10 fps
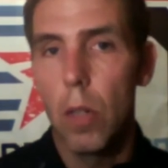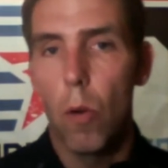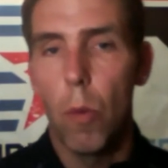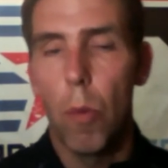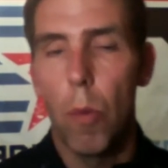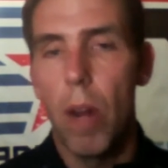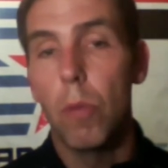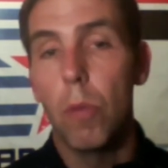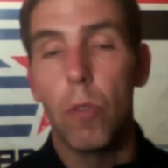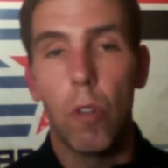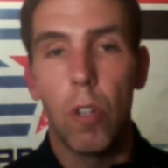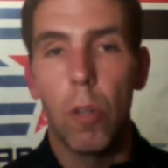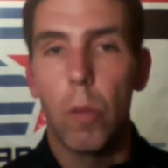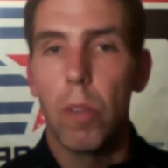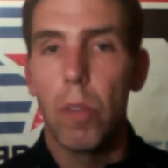or perhaps you struggle
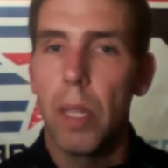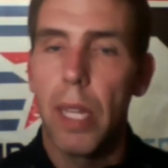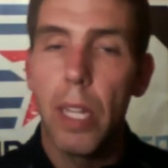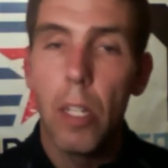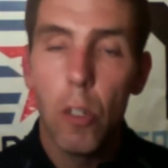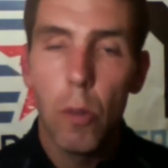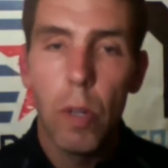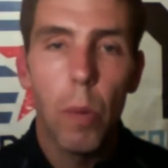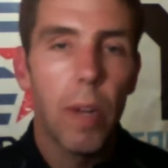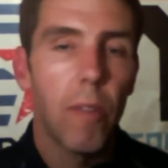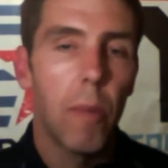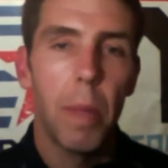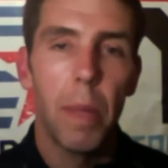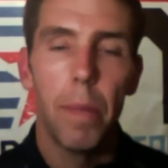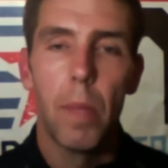with something like injury, whatever it may
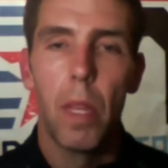be.